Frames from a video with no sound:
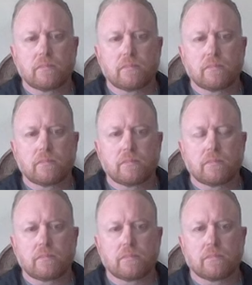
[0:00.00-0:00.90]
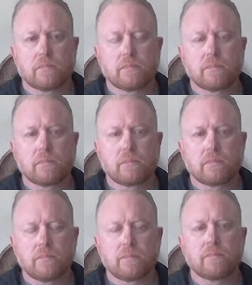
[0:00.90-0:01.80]

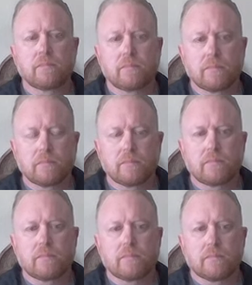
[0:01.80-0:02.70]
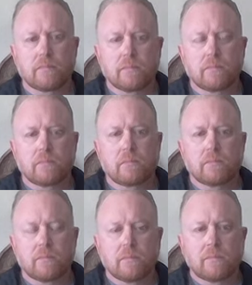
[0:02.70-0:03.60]

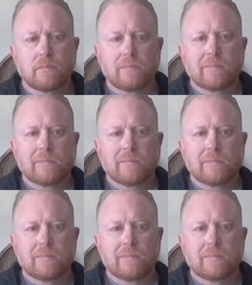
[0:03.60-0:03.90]
This person isn't speaking.